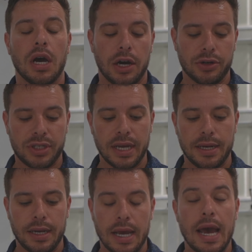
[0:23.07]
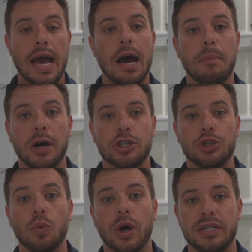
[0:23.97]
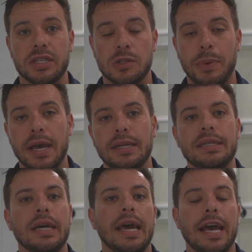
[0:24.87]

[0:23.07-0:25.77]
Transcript: understand how much you want to spend,